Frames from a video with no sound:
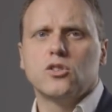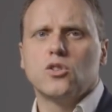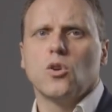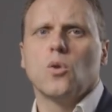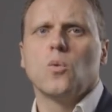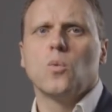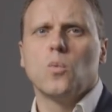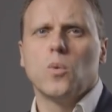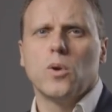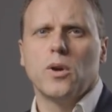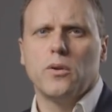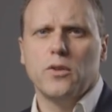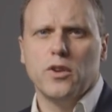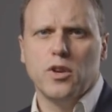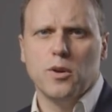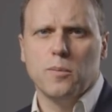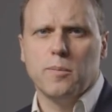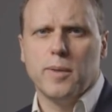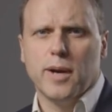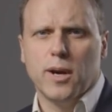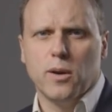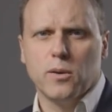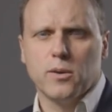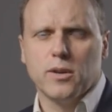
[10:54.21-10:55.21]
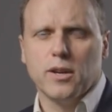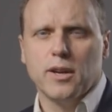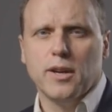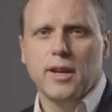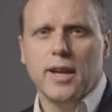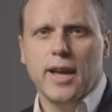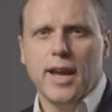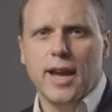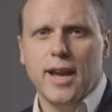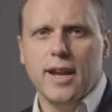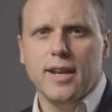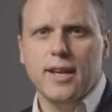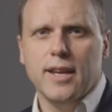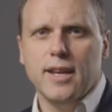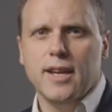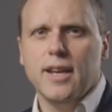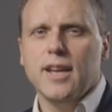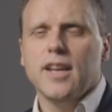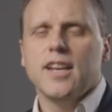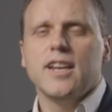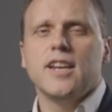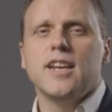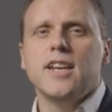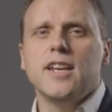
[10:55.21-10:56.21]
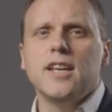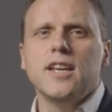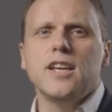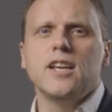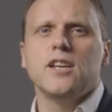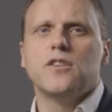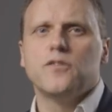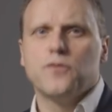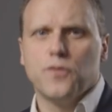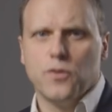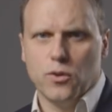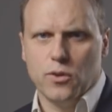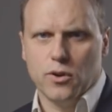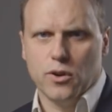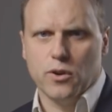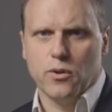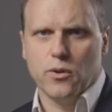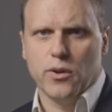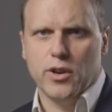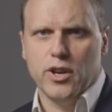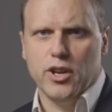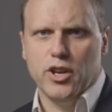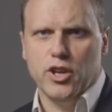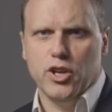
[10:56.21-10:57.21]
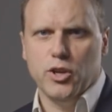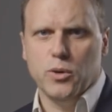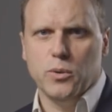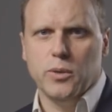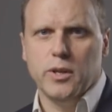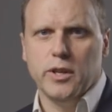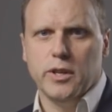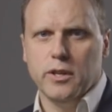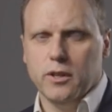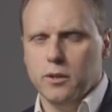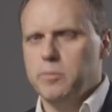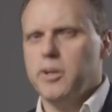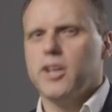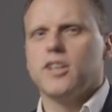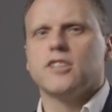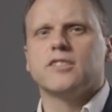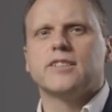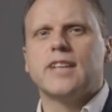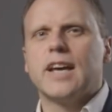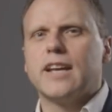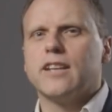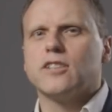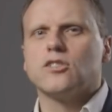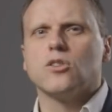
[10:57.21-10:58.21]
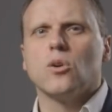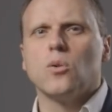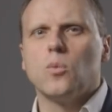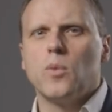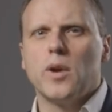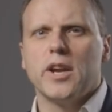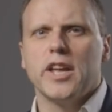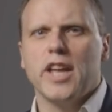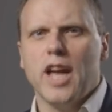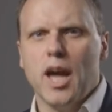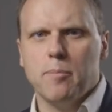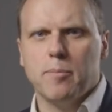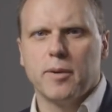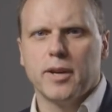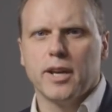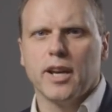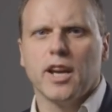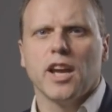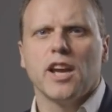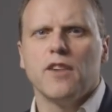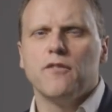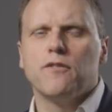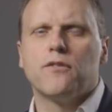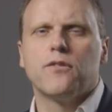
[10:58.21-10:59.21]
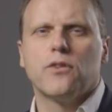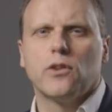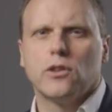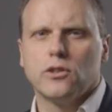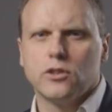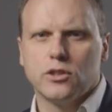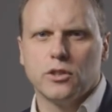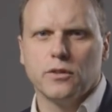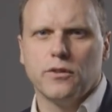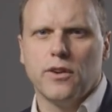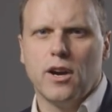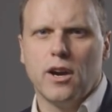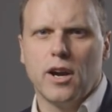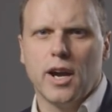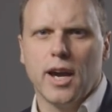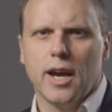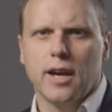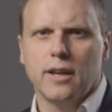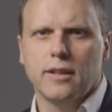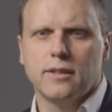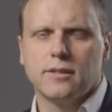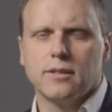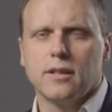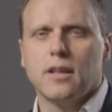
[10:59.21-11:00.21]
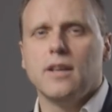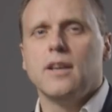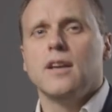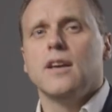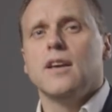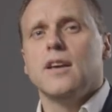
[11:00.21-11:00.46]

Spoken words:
don't worry about any need for a Green New Deal, because that is already happening in front of our eyes.